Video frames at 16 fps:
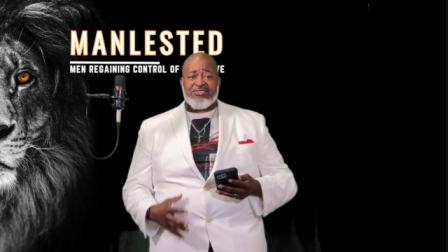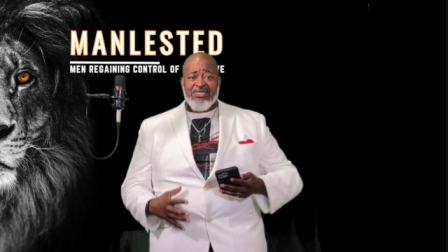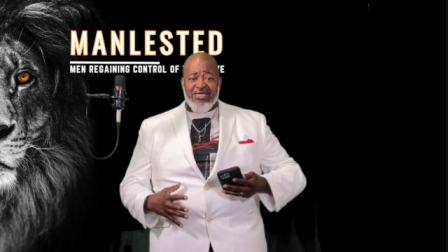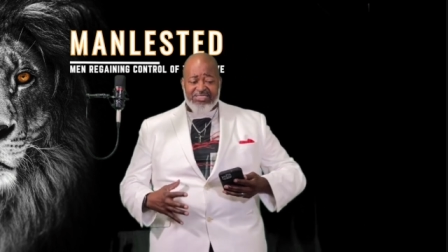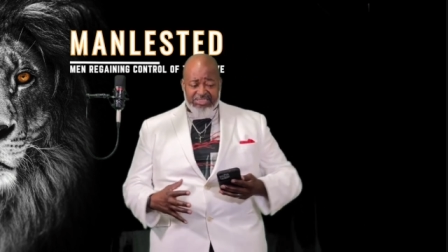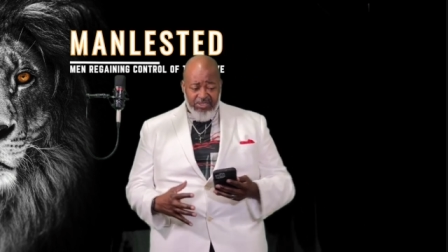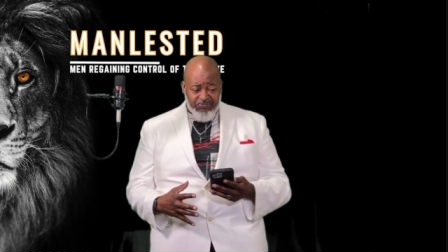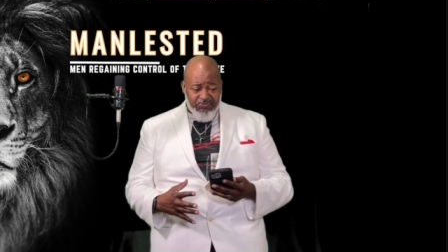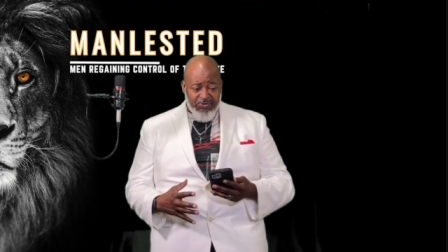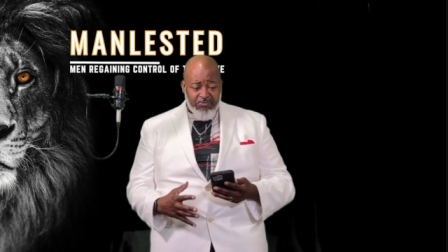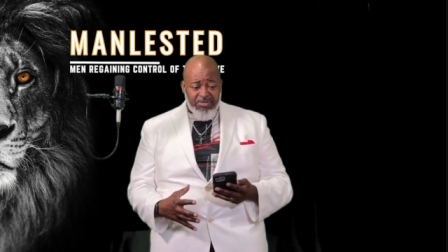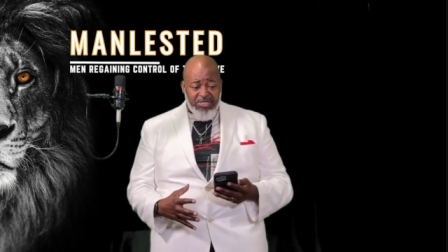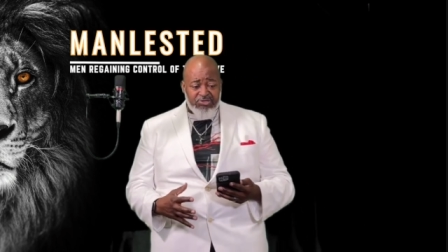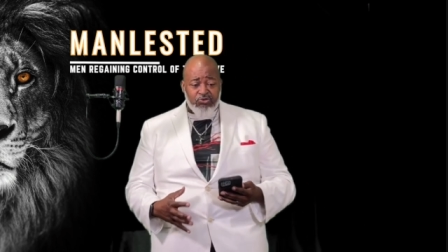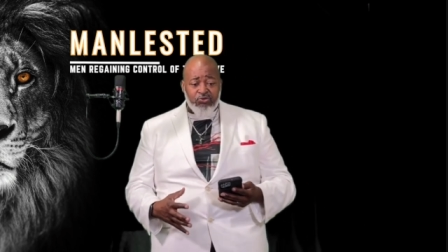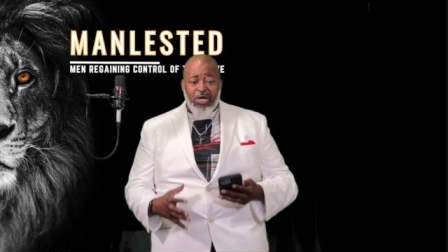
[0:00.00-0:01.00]
That simply
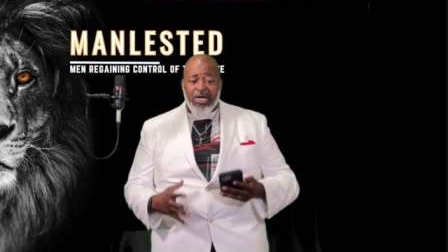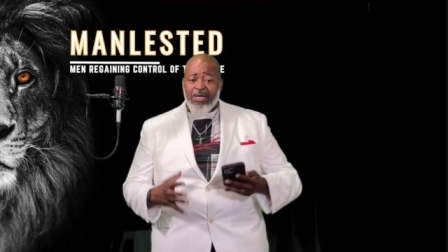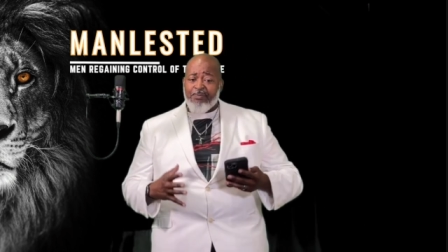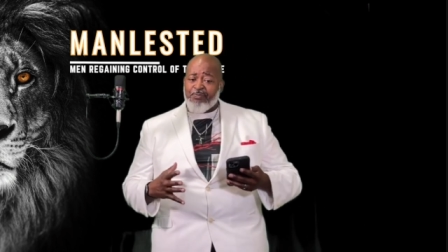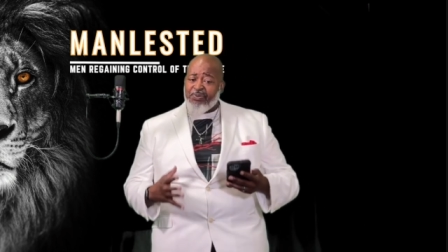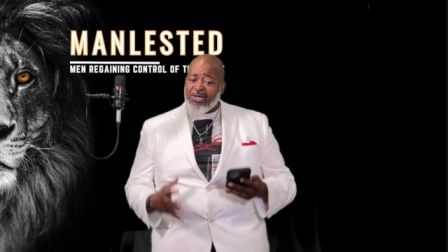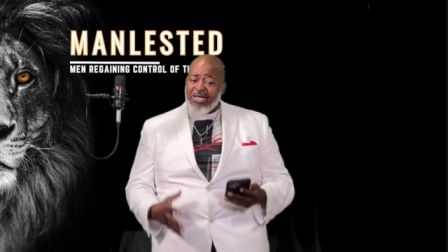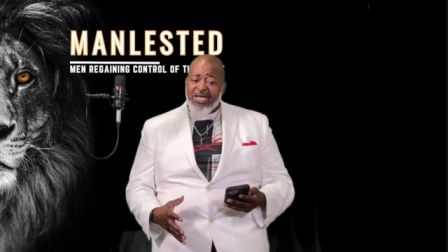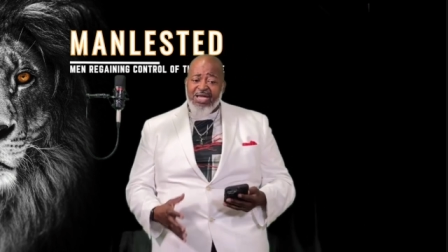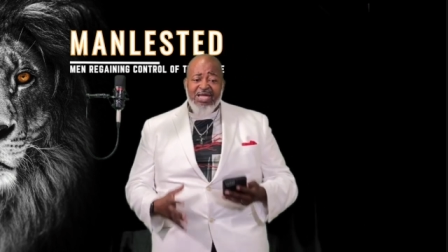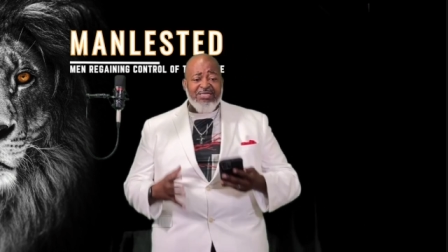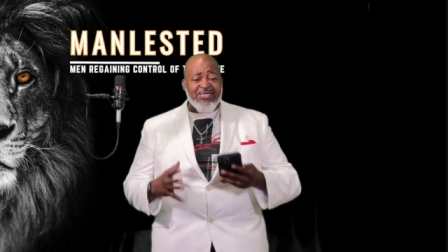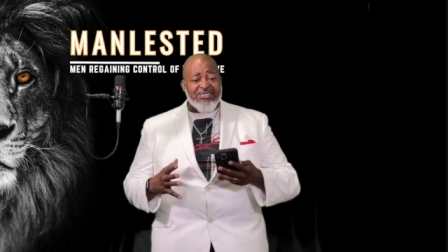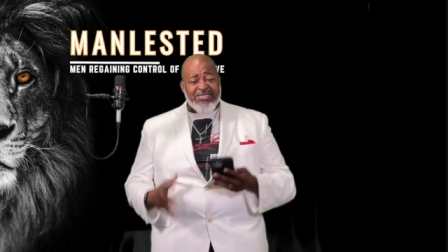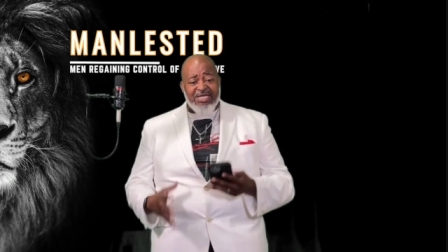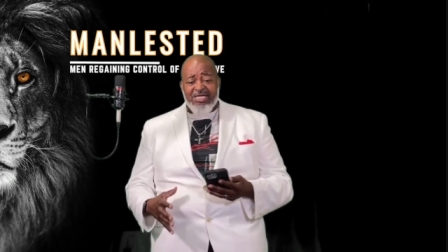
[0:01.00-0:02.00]
means you got to plan
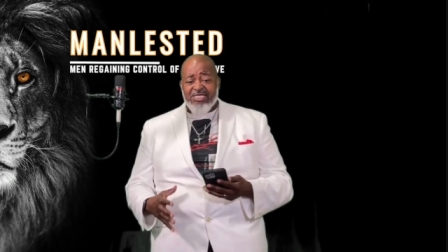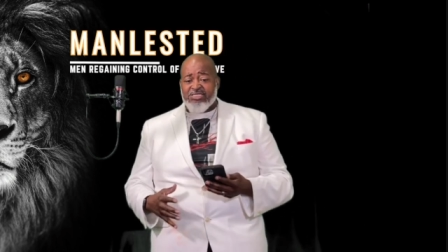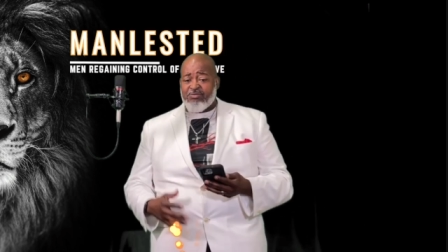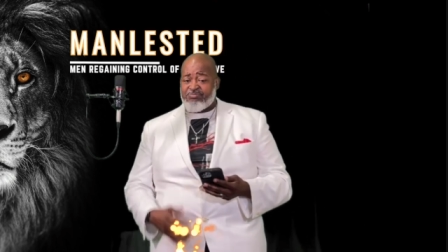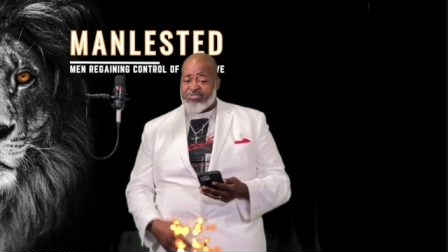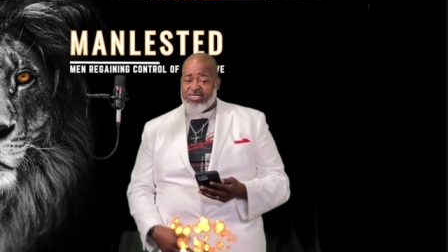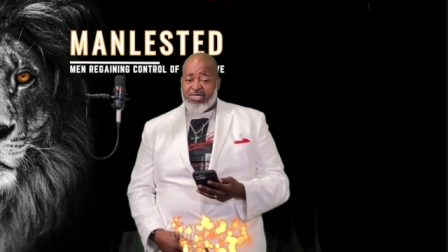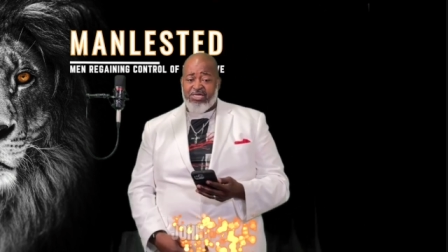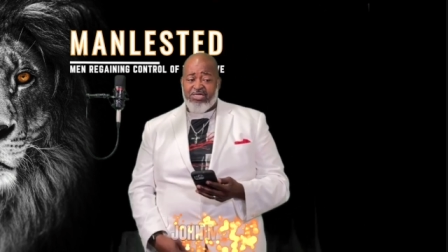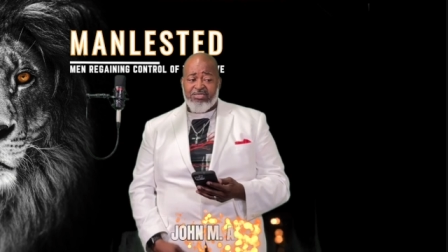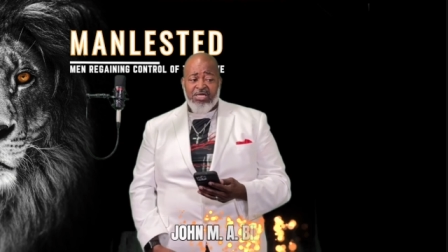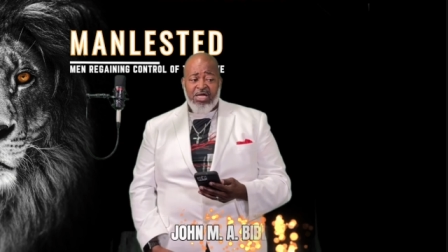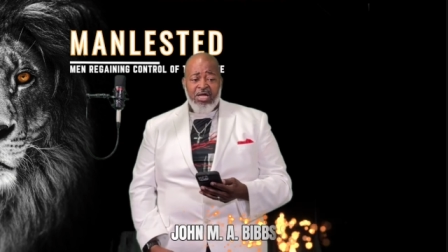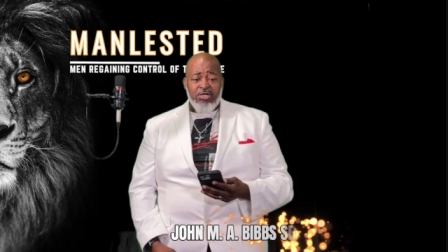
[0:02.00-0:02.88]
to take some change.